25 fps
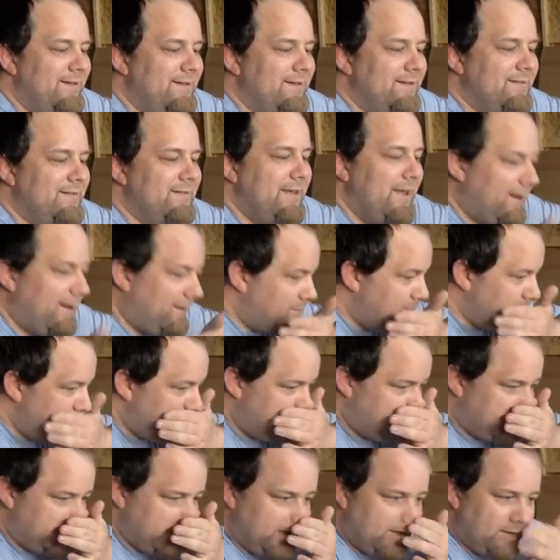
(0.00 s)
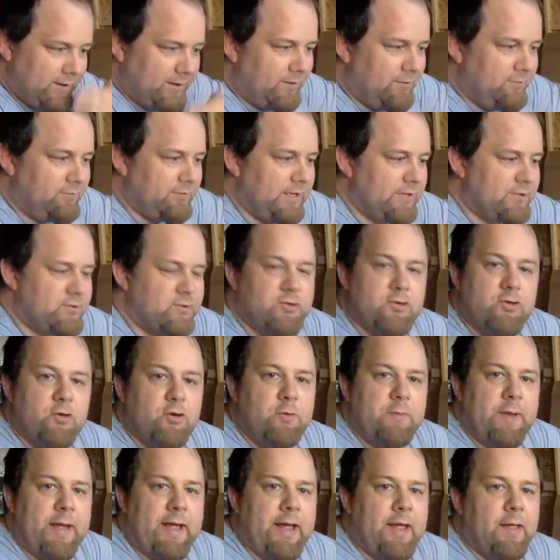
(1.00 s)
yeah, you know that's true,
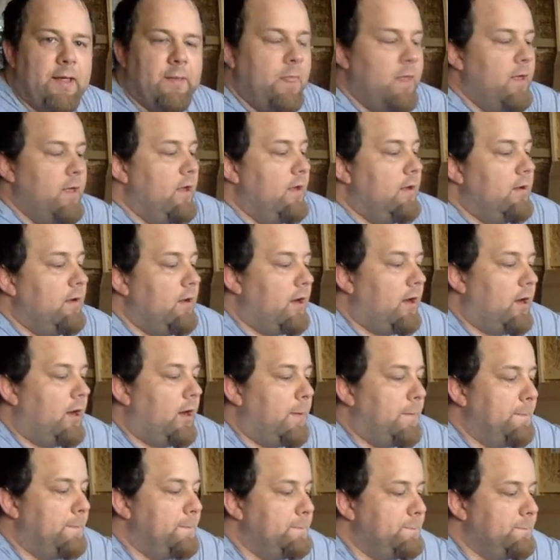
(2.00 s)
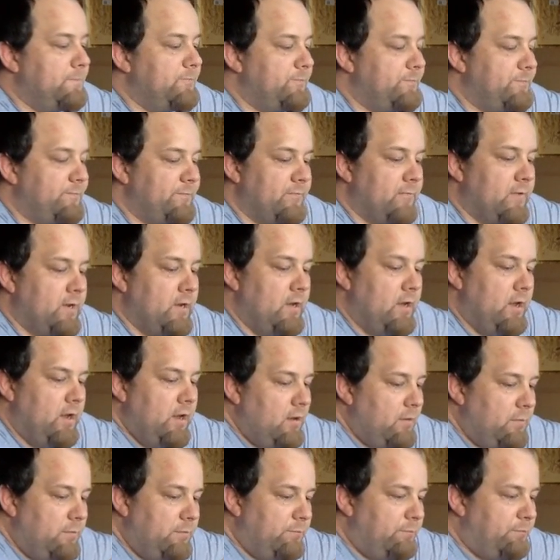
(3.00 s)
Matt.
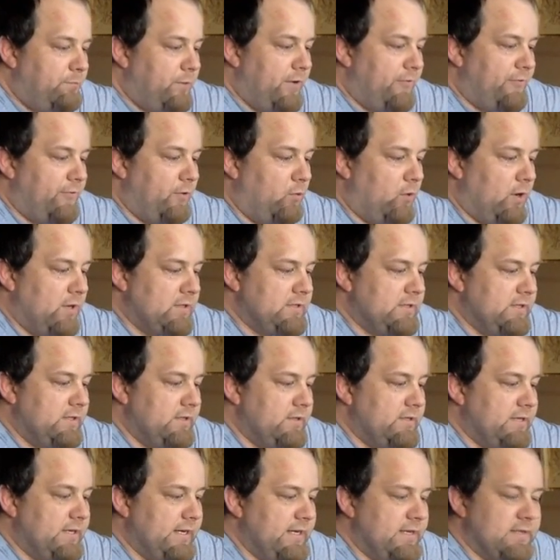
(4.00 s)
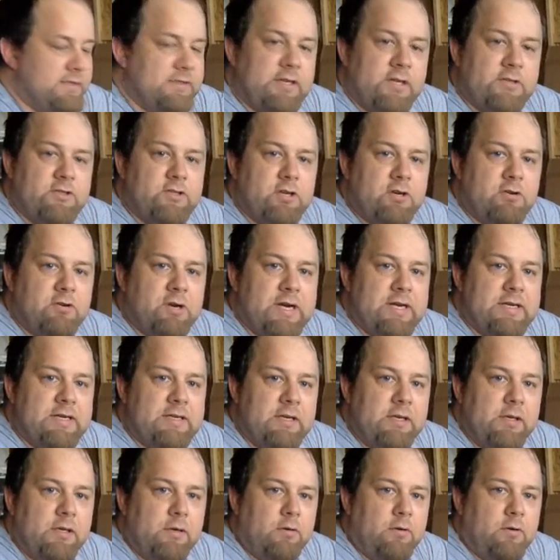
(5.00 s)
But if it wasn't to get such a great
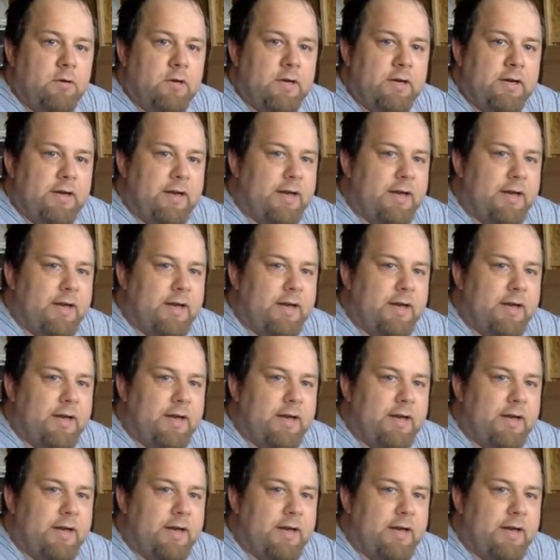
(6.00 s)
deal on it, I